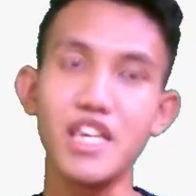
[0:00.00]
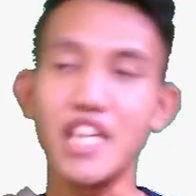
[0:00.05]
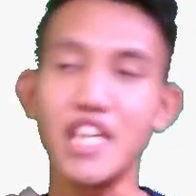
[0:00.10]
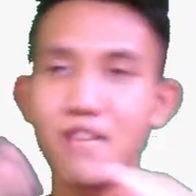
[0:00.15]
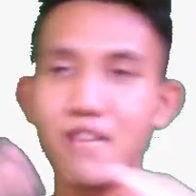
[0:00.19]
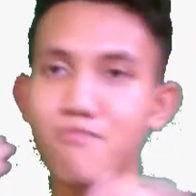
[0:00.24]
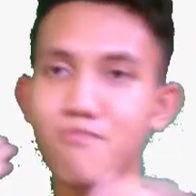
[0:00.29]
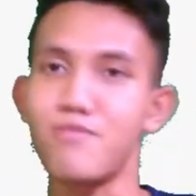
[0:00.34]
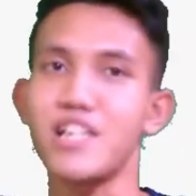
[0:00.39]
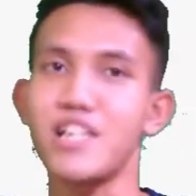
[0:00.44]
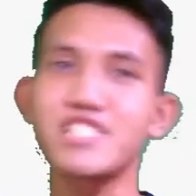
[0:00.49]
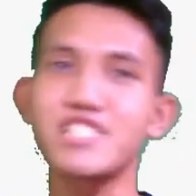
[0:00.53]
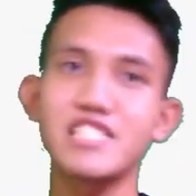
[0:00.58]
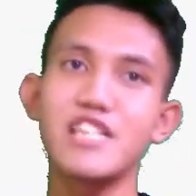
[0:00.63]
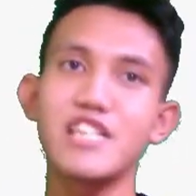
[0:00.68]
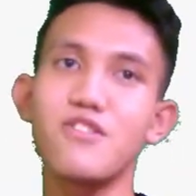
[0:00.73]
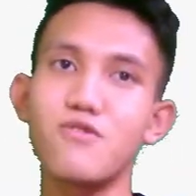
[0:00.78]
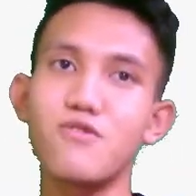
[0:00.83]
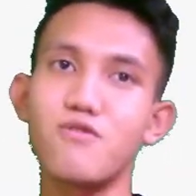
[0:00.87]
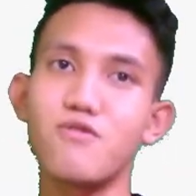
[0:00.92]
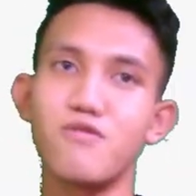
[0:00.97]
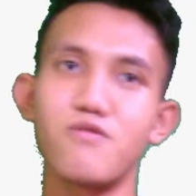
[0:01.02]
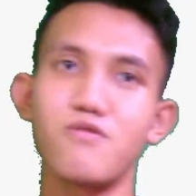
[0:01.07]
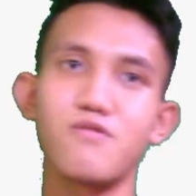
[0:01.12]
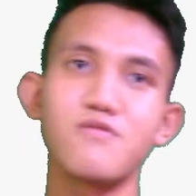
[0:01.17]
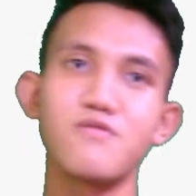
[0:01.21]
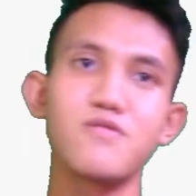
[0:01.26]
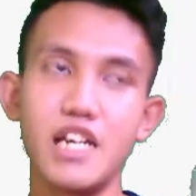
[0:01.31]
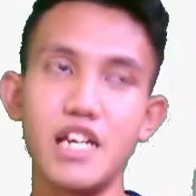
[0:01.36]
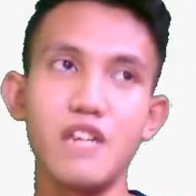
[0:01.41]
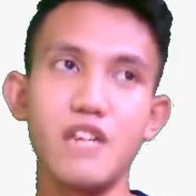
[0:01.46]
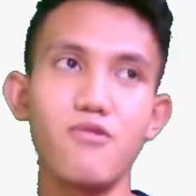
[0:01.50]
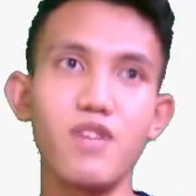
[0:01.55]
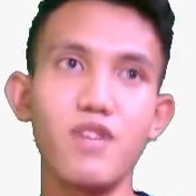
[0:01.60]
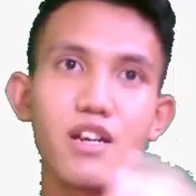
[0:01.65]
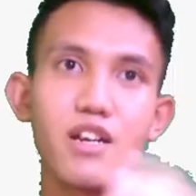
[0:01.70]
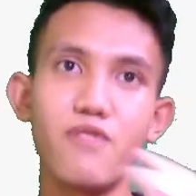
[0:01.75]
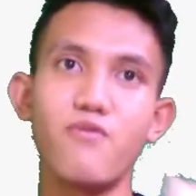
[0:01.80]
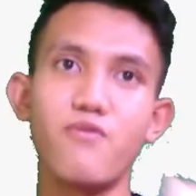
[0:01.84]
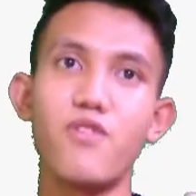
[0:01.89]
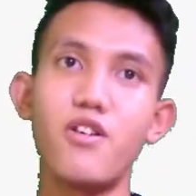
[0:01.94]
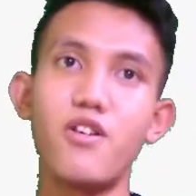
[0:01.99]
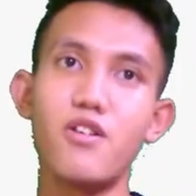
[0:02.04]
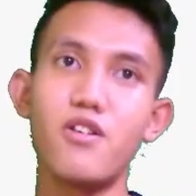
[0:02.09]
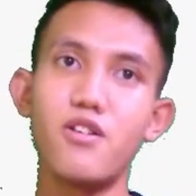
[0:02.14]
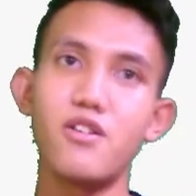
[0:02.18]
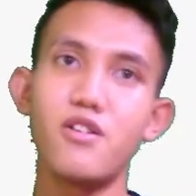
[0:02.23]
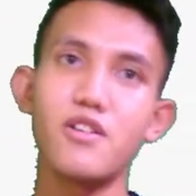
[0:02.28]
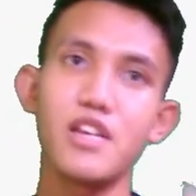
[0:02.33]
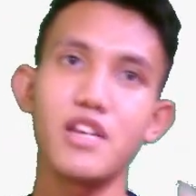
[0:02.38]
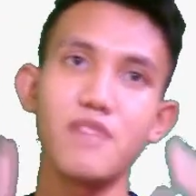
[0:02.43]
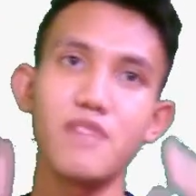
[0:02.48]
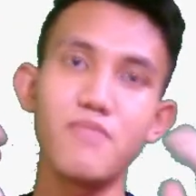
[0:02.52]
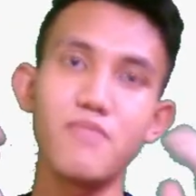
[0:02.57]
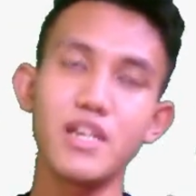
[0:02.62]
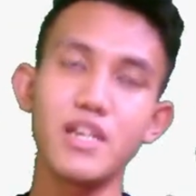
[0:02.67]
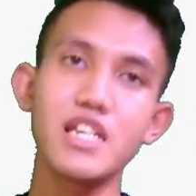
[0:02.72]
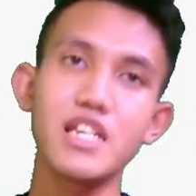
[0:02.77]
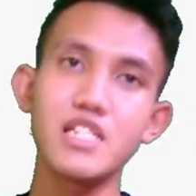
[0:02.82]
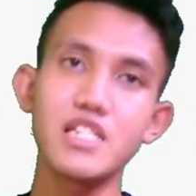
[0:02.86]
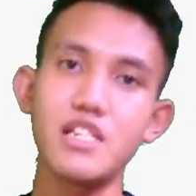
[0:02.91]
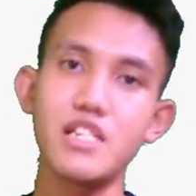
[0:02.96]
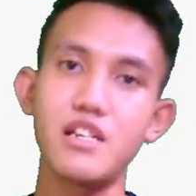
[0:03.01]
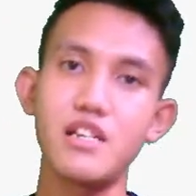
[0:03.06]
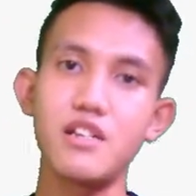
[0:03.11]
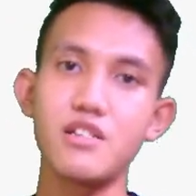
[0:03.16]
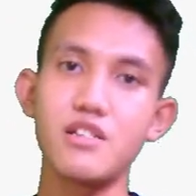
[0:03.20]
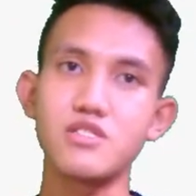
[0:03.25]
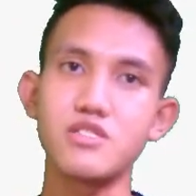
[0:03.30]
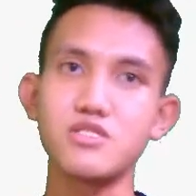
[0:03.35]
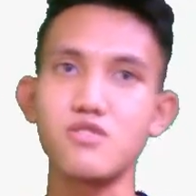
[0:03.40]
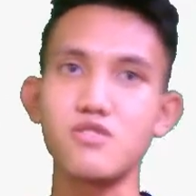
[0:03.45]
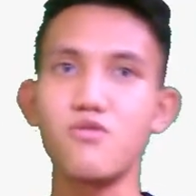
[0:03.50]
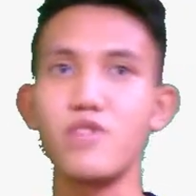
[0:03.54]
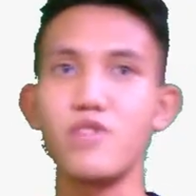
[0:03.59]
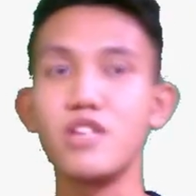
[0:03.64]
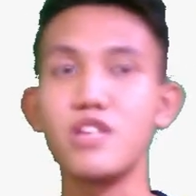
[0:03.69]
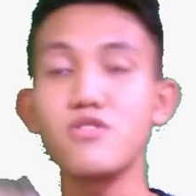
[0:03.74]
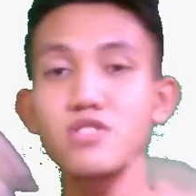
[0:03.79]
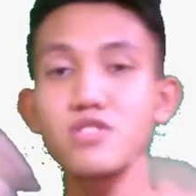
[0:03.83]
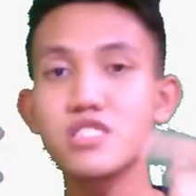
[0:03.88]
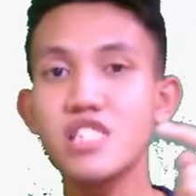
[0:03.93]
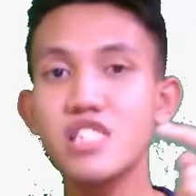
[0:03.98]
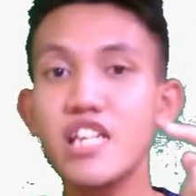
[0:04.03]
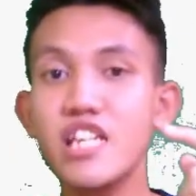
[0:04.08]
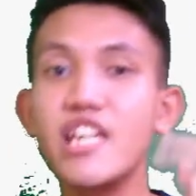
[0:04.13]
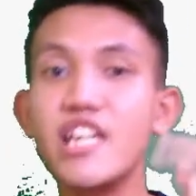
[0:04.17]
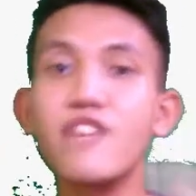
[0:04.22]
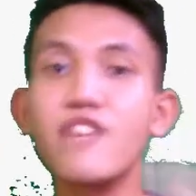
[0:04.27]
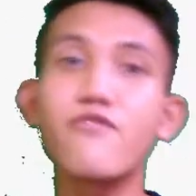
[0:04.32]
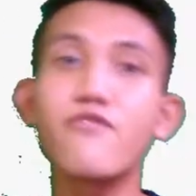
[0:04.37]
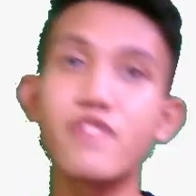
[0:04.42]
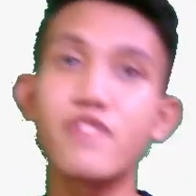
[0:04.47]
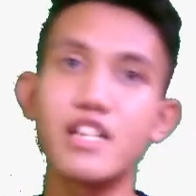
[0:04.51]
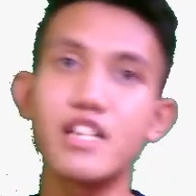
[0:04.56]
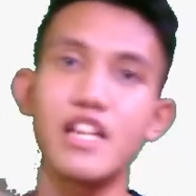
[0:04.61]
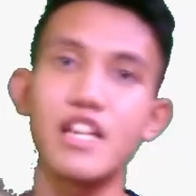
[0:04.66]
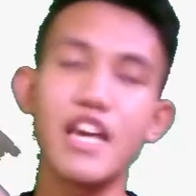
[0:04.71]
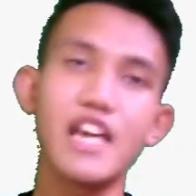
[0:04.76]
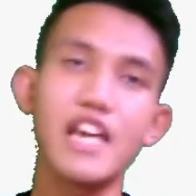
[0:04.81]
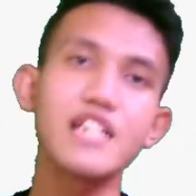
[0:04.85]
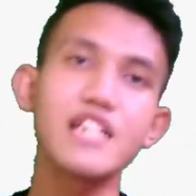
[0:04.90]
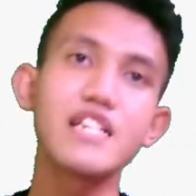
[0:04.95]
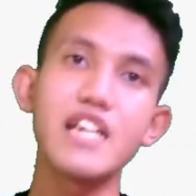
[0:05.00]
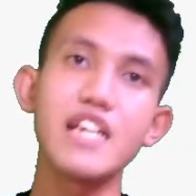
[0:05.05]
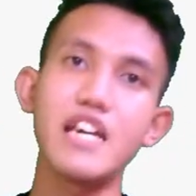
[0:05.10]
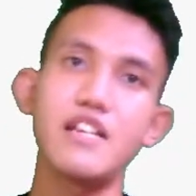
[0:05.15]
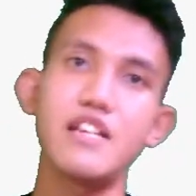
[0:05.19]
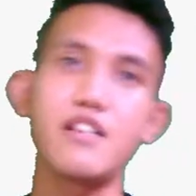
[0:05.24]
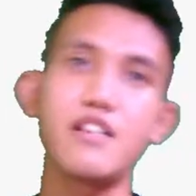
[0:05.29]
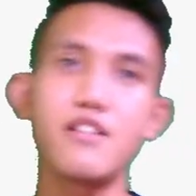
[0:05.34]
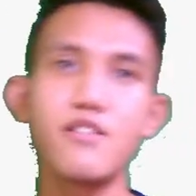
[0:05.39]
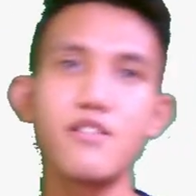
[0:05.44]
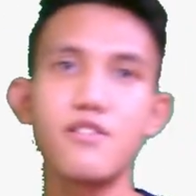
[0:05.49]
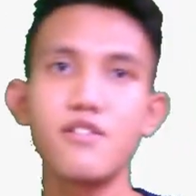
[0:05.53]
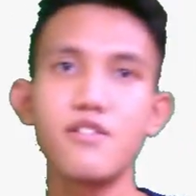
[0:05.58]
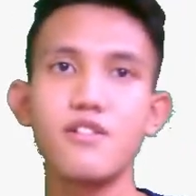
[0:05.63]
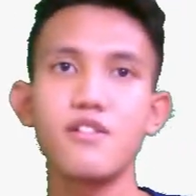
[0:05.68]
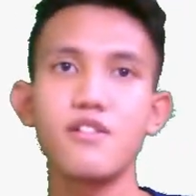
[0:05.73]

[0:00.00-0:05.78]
P implies Q, the word for implication. So we use if and then.